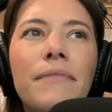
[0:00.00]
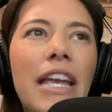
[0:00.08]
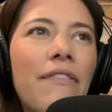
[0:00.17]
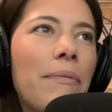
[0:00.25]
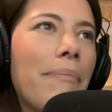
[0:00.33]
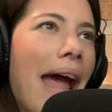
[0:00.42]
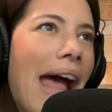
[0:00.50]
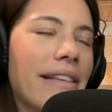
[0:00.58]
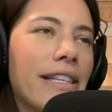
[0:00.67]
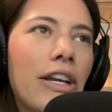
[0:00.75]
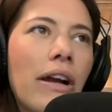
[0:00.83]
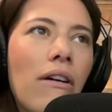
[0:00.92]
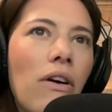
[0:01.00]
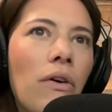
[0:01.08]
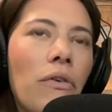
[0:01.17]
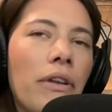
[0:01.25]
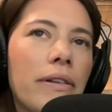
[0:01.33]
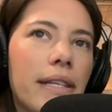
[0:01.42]
David
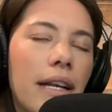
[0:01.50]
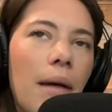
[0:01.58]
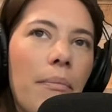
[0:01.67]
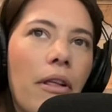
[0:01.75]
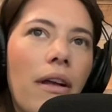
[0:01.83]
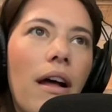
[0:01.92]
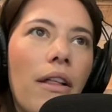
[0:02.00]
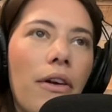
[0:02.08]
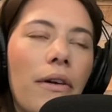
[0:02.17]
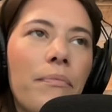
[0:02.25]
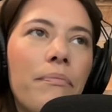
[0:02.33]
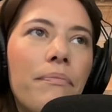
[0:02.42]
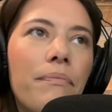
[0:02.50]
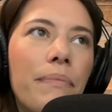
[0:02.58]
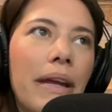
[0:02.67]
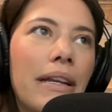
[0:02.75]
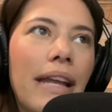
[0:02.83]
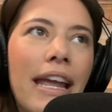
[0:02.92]
Pasco. There's a couple other
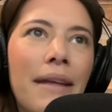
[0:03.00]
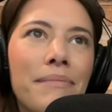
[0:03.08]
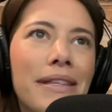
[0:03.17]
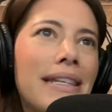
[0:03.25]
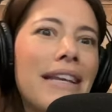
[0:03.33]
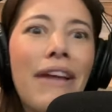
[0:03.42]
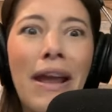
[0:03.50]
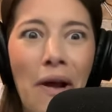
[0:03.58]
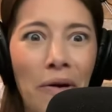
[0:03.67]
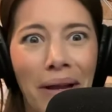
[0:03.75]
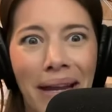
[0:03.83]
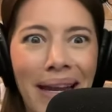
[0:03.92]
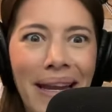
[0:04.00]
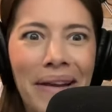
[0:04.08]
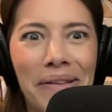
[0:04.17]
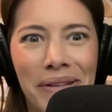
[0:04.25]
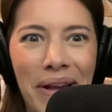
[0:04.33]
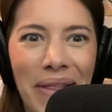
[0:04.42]
big names, Steve
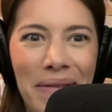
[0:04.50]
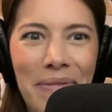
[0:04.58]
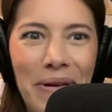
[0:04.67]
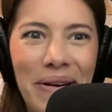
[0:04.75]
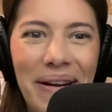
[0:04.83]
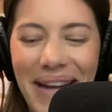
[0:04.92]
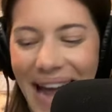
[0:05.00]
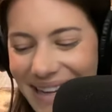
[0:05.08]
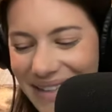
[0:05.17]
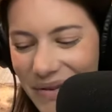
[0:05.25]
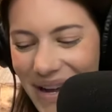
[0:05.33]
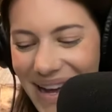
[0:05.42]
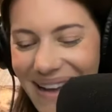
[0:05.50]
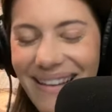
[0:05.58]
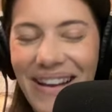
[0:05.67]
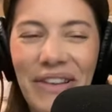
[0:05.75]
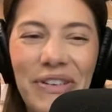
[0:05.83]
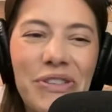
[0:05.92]
Aoki, who's on the board as
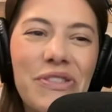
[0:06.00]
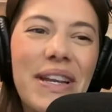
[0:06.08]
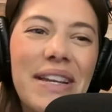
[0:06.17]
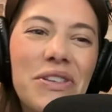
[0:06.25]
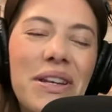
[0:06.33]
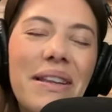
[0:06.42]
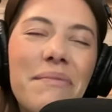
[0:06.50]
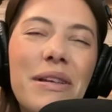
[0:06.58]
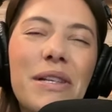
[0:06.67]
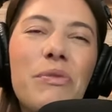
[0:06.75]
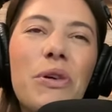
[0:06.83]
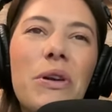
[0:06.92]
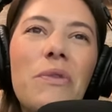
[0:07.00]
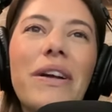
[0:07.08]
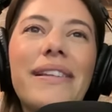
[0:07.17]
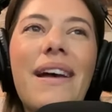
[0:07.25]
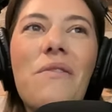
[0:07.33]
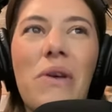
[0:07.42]
well on the Rejuvenation Olympics board, or
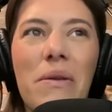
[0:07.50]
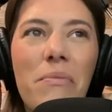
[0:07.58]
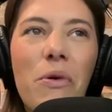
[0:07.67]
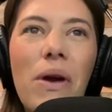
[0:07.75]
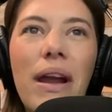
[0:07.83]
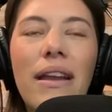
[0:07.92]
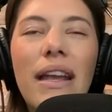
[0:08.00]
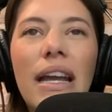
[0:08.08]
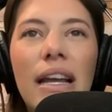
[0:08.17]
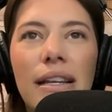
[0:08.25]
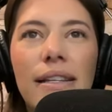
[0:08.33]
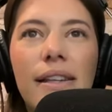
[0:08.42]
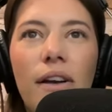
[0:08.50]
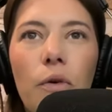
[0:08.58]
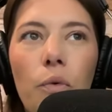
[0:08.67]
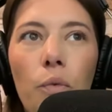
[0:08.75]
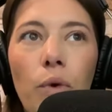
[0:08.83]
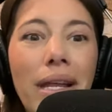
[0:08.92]
was at one point.
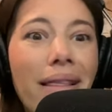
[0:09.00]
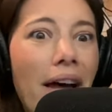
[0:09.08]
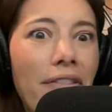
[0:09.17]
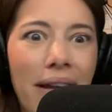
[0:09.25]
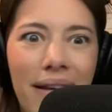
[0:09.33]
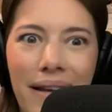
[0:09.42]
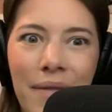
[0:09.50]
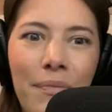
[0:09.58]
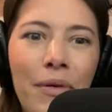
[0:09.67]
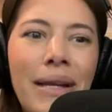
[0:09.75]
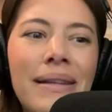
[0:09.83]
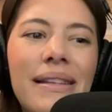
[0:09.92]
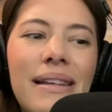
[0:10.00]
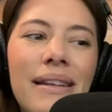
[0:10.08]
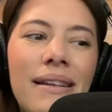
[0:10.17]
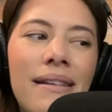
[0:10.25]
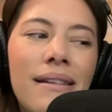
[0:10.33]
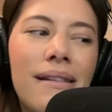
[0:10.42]
So we love it. It brings
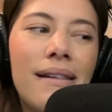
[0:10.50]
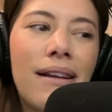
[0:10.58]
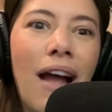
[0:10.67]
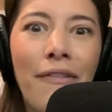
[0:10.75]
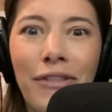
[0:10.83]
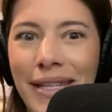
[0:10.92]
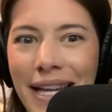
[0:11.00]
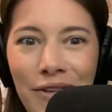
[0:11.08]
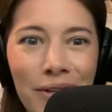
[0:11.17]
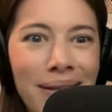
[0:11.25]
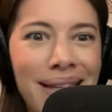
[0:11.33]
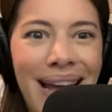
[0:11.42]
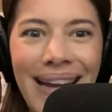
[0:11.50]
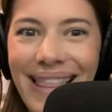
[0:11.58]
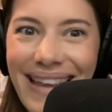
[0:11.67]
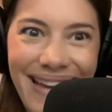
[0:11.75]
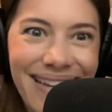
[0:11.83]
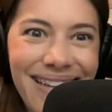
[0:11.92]
in conversations
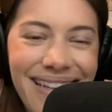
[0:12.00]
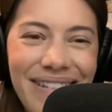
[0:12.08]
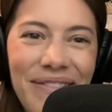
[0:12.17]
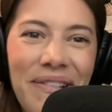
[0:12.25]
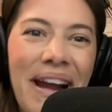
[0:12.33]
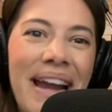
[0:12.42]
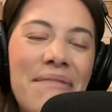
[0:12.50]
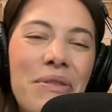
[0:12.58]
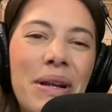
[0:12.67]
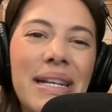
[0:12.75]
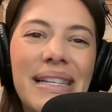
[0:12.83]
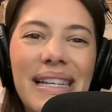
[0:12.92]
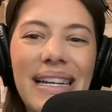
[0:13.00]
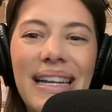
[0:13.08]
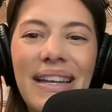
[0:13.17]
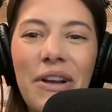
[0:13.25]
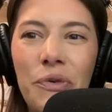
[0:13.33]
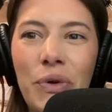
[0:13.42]
like this, right? It brings
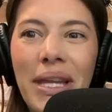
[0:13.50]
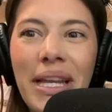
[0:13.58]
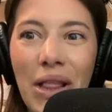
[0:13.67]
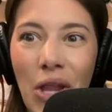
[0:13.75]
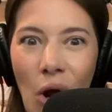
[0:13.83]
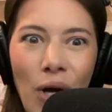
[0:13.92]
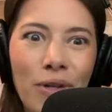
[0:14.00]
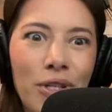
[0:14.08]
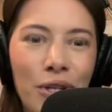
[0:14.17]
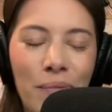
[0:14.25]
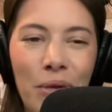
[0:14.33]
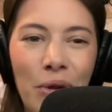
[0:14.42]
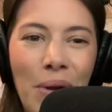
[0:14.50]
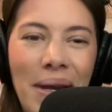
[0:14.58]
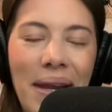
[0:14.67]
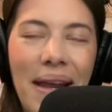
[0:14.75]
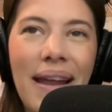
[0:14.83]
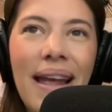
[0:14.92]
in a really large
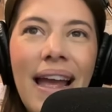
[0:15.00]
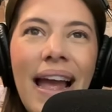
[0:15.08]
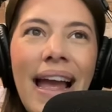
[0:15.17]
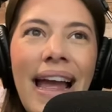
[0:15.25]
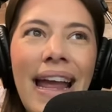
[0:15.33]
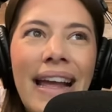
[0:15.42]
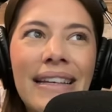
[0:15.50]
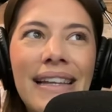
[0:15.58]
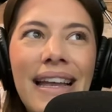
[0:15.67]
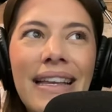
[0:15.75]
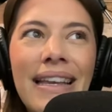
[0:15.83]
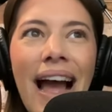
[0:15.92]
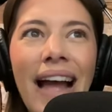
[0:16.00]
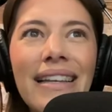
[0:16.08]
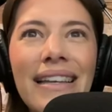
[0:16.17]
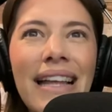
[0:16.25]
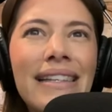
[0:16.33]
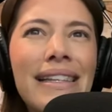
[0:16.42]
community and
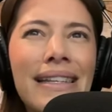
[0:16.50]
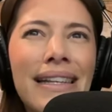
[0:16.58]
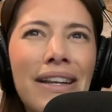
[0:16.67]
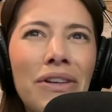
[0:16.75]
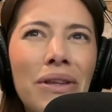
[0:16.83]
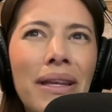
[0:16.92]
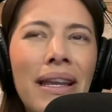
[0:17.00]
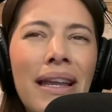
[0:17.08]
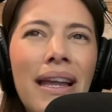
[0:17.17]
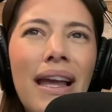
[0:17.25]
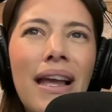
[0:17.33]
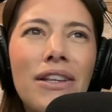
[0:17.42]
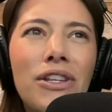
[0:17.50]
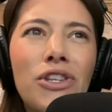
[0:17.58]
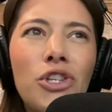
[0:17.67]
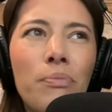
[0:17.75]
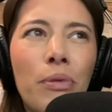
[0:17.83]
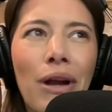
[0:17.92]
not necessarily a
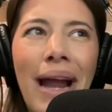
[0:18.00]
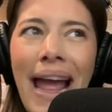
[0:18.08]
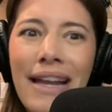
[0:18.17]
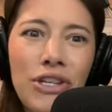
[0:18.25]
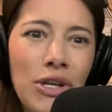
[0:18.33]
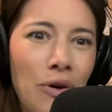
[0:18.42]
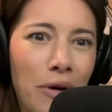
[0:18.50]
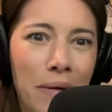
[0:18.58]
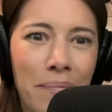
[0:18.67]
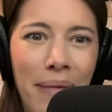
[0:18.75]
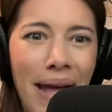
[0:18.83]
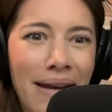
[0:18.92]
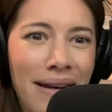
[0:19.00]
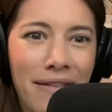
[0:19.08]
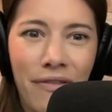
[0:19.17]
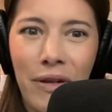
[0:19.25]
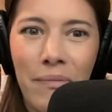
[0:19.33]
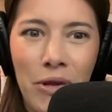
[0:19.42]
super edgy or
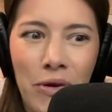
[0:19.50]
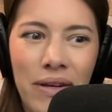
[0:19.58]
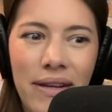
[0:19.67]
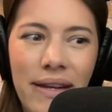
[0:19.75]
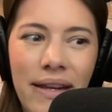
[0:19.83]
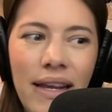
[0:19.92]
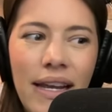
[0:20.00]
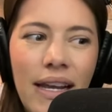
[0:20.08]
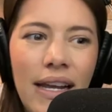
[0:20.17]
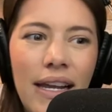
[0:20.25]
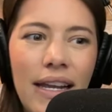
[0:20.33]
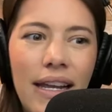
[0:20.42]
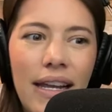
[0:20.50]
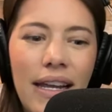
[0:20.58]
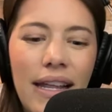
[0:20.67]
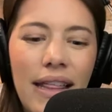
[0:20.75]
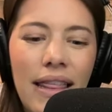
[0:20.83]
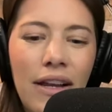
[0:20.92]
competitive community.
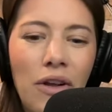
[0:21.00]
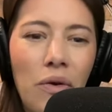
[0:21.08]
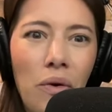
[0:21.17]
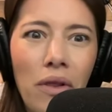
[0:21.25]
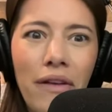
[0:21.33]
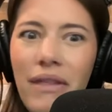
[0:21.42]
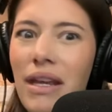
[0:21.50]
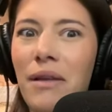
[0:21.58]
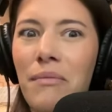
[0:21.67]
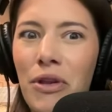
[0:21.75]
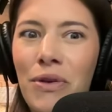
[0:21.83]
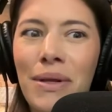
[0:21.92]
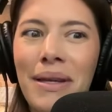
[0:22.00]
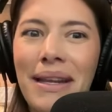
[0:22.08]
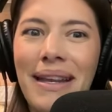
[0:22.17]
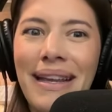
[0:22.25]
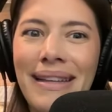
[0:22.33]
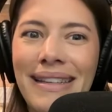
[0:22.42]
The goal of the
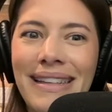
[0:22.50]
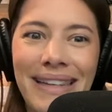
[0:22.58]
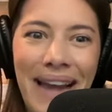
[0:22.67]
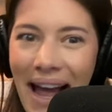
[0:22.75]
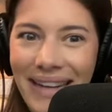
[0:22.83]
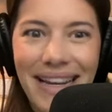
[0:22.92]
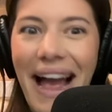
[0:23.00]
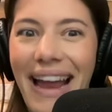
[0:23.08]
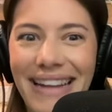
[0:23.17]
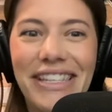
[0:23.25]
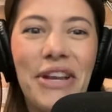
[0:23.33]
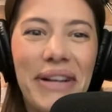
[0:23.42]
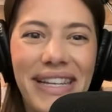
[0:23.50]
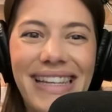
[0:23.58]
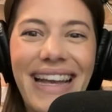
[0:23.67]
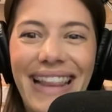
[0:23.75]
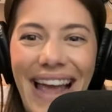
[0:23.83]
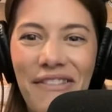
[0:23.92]
community is to not die and to
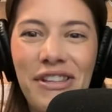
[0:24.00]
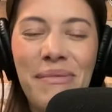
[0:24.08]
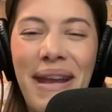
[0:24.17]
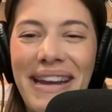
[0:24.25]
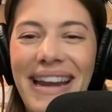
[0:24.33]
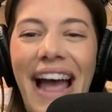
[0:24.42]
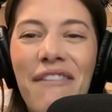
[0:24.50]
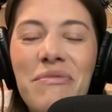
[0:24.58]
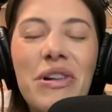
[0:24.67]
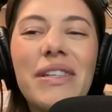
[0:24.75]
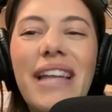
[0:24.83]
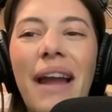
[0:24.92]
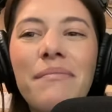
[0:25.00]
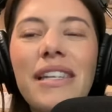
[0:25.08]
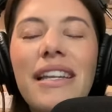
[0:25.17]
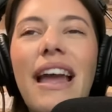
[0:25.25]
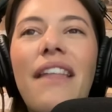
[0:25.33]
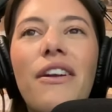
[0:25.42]
extend lifespan and have more time
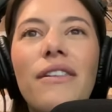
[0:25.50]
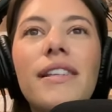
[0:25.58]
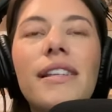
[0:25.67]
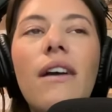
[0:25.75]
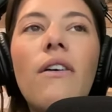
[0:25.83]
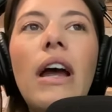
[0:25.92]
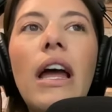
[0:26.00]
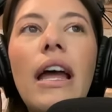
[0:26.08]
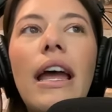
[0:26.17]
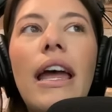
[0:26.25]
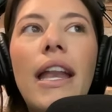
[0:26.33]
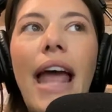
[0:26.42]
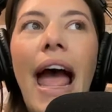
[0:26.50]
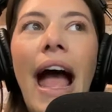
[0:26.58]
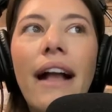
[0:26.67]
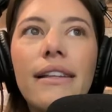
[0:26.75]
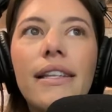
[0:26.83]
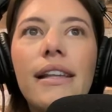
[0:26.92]
together. So it
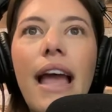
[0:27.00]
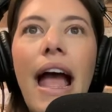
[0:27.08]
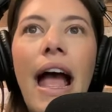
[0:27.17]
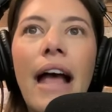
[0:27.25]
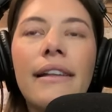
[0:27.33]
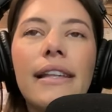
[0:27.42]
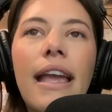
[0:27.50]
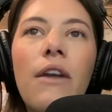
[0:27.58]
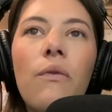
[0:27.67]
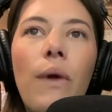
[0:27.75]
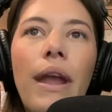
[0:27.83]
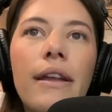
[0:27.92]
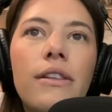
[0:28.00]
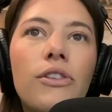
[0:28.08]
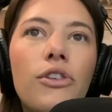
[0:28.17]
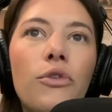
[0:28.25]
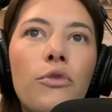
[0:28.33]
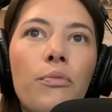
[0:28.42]
acts as a way
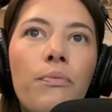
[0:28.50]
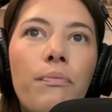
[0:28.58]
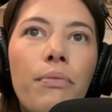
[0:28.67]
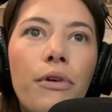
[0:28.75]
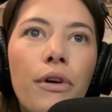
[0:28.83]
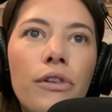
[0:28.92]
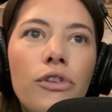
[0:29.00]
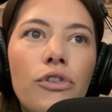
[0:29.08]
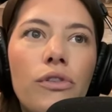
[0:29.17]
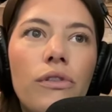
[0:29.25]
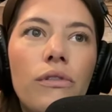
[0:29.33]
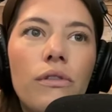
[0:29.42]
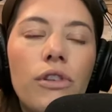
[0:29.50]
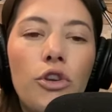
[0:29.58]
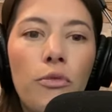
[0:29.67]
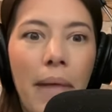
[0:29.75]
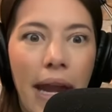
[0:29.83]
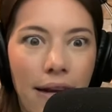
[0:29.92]
to push
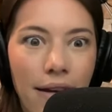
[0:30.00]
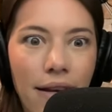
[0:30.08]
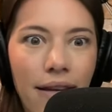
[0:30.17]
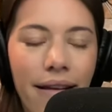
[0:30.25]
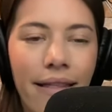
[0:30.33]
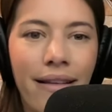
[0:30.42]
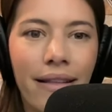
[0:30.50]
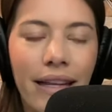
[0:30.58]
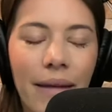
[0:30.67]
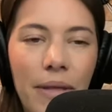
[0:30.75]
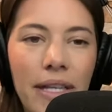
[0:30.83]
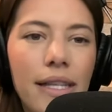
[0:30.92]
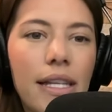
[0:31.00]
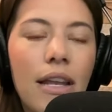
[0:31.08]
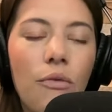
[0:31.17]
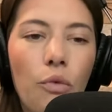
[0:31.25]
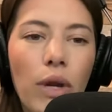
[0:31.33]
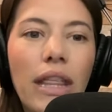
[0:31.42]
humanity and the limits
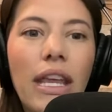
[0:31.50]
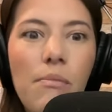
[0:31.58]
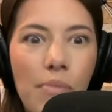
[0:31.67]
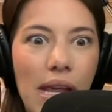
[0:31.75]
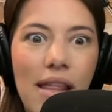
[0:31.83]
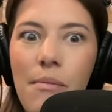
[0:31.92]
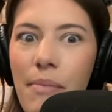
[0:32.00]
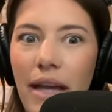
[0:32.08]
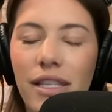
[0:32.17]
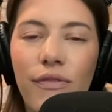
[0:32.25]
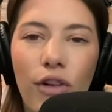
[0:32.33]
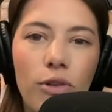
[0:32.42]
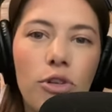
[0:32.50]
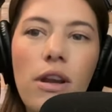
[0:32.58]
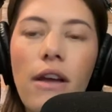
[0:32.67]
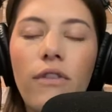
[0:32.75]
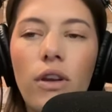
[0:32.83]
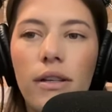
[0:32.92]
and really be the best
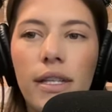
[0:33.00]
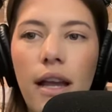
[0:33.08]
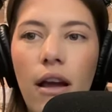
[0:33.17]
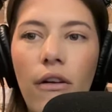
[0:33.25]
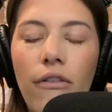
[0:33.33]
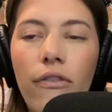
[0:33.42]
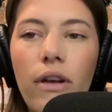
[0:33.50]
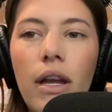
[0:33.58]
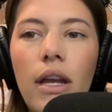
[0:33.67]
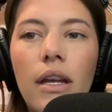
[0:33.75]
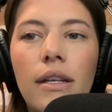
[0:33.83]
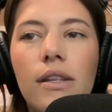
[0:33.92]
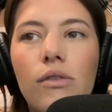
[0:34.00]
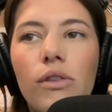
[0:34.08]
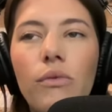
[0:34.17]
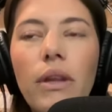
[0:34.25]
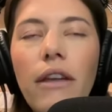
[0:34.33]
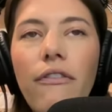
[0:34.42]
version of yourself. So
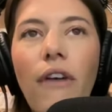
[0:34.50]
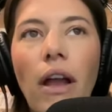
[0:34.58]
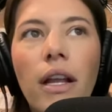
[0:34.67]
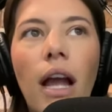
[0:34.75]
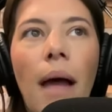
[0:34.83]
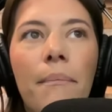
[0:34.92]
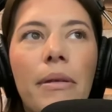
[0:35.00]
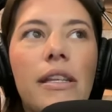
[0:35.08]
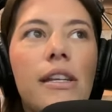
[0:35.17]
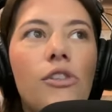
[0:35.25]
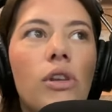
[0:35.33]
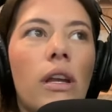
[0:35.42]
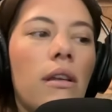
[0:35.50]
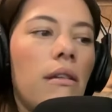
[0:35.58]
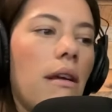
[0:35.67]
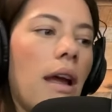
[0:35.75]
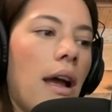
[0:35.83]
it's a really fun competition.